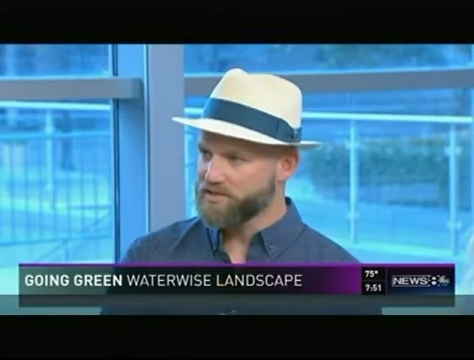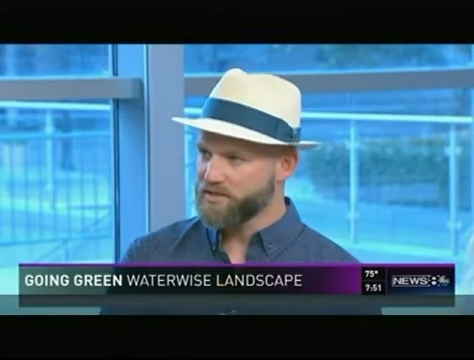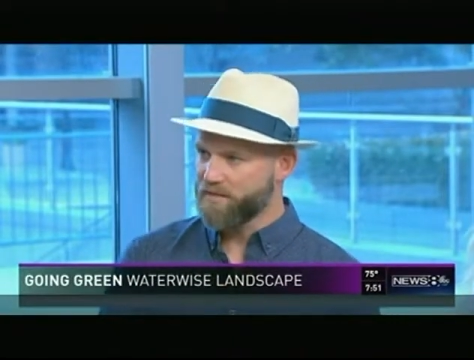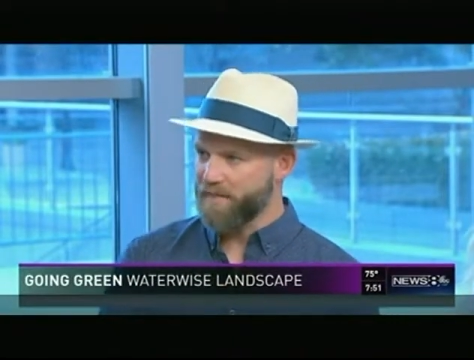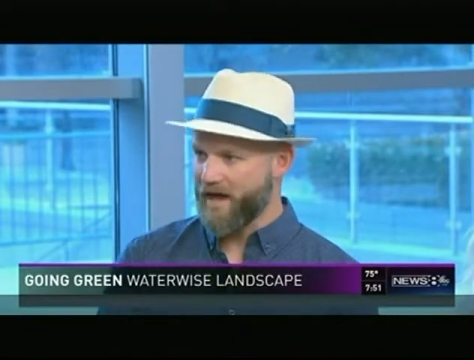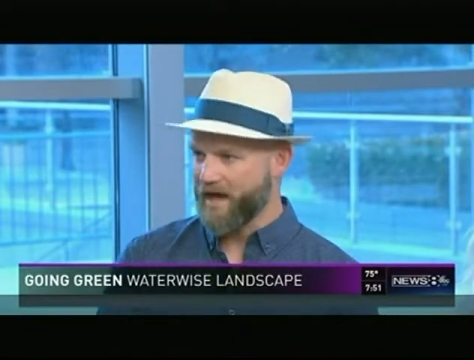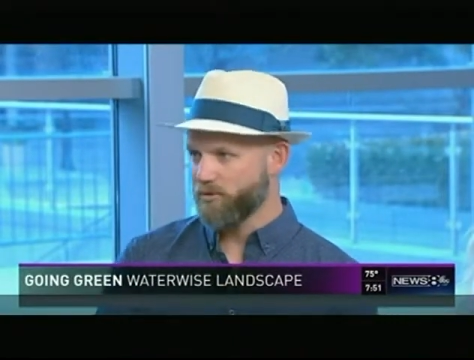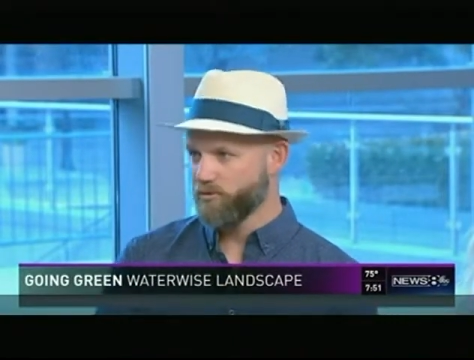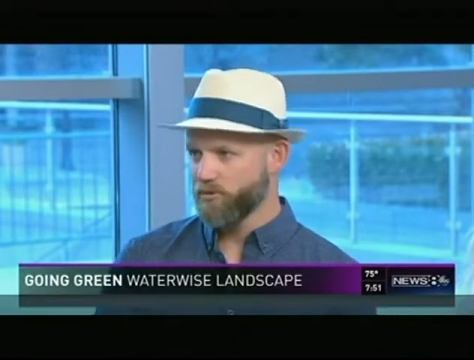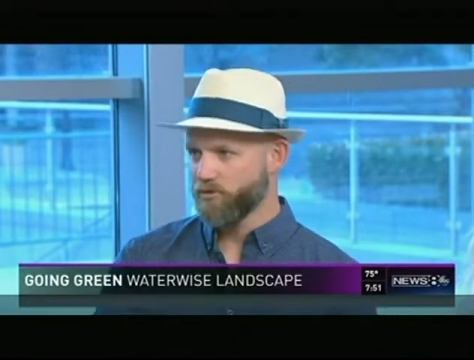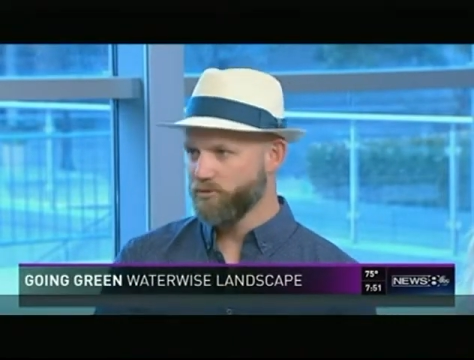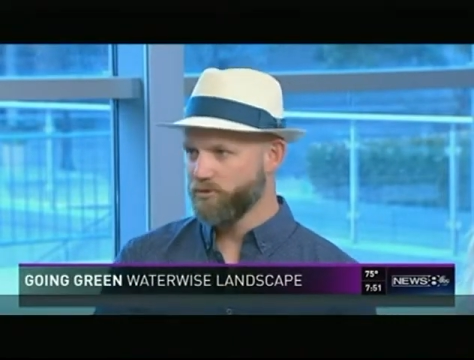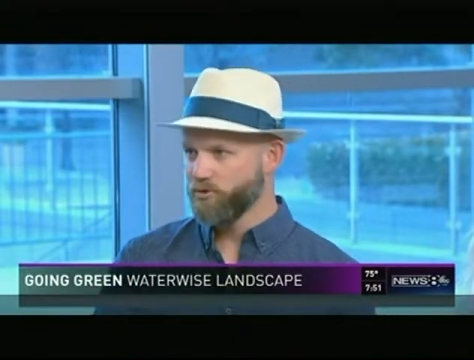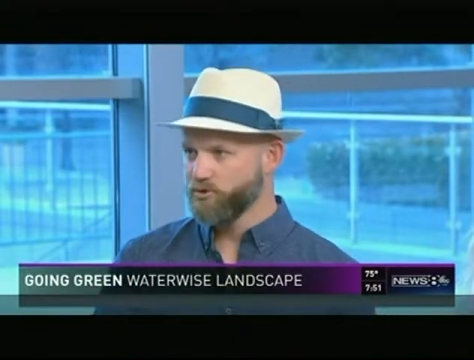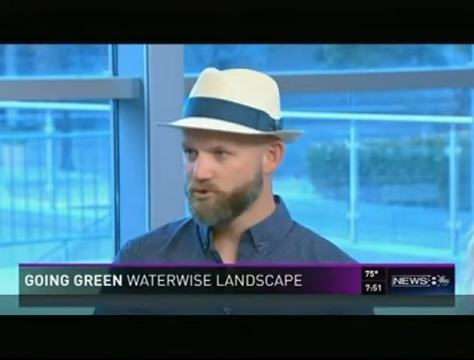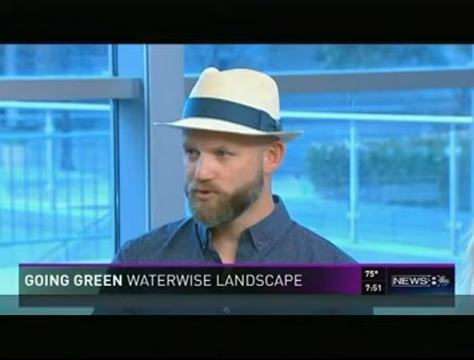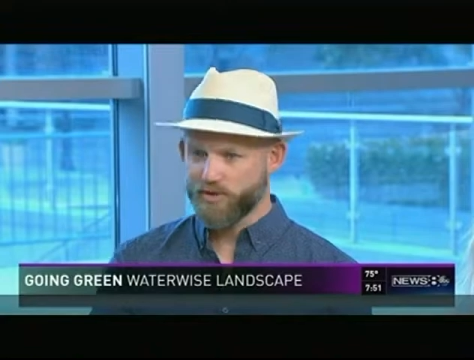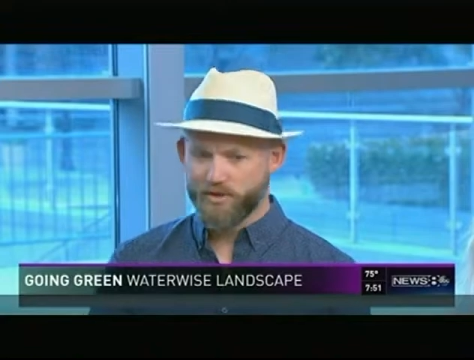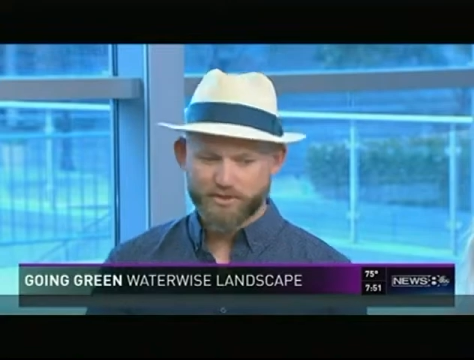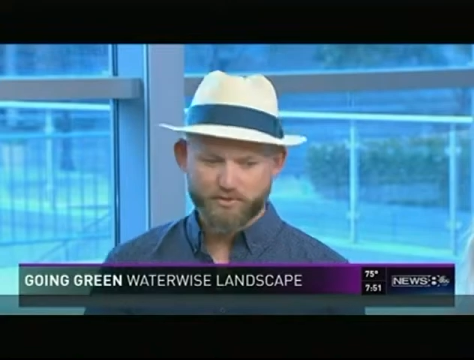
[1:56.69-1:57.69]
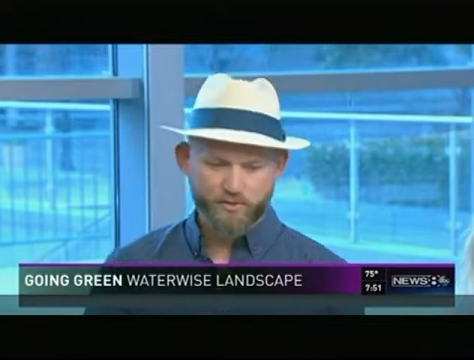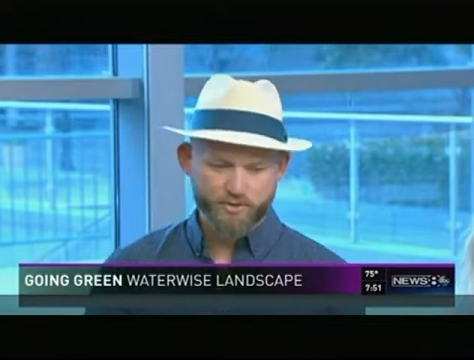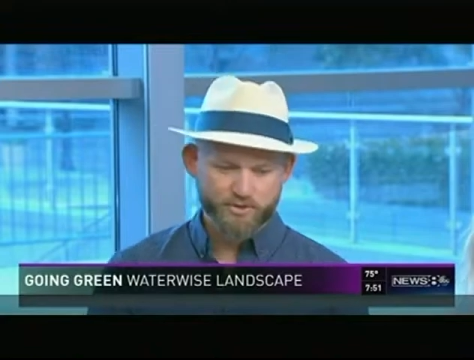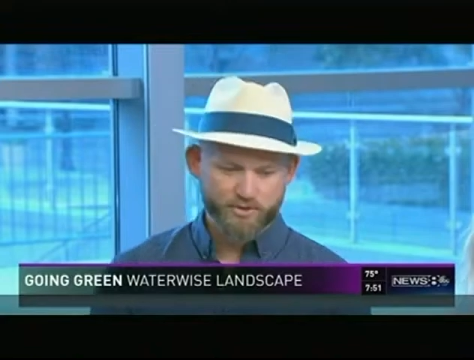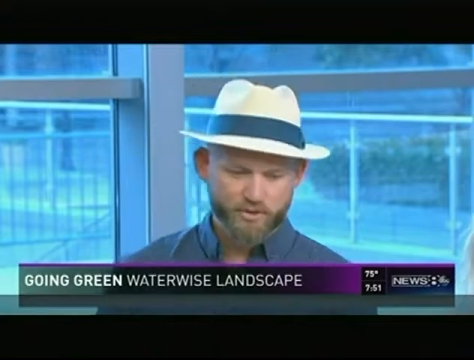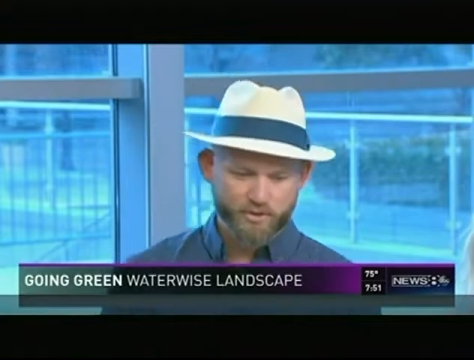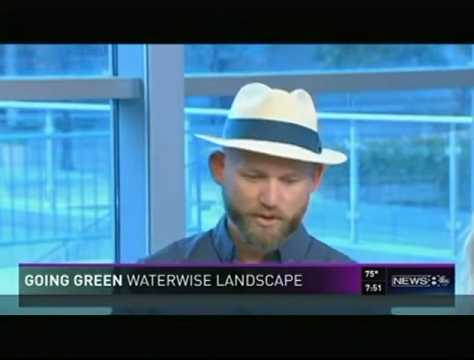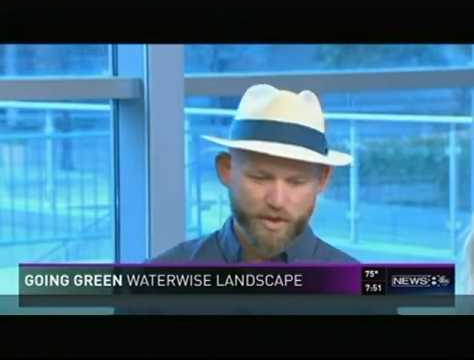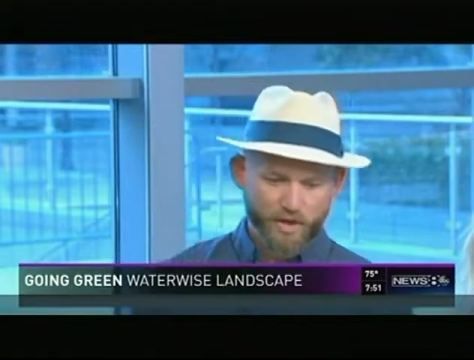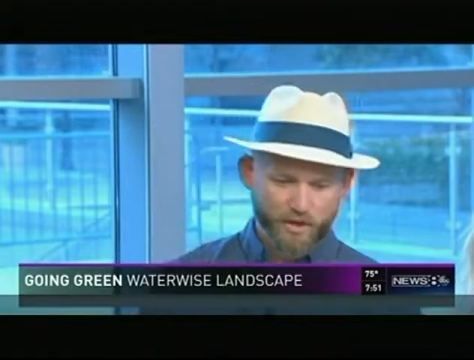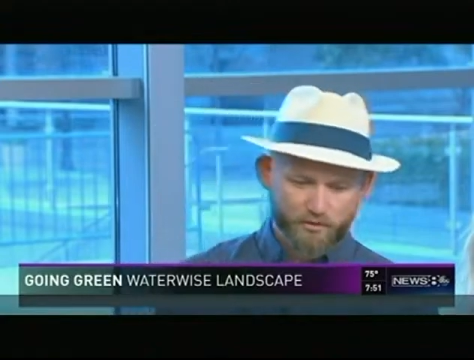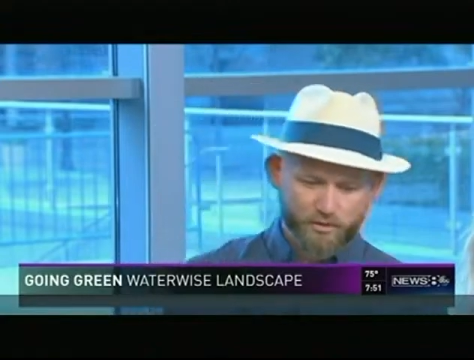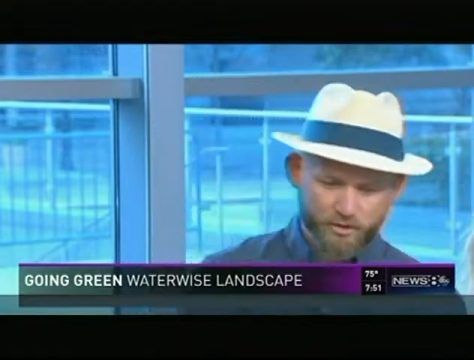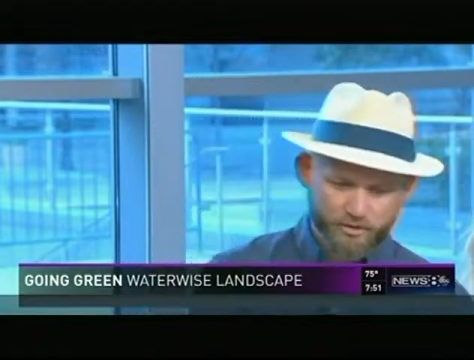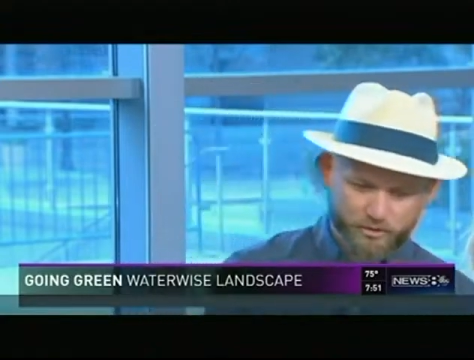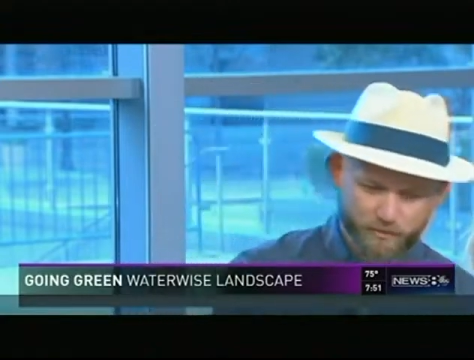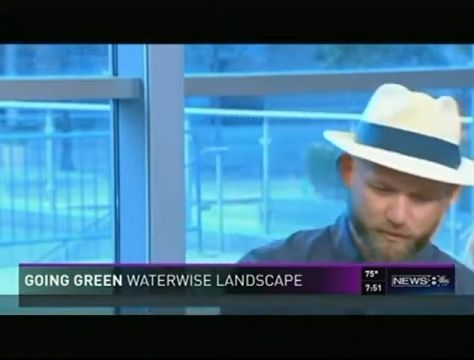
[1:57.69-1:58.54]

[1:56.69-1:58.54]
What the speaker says: the macronutrients, which are the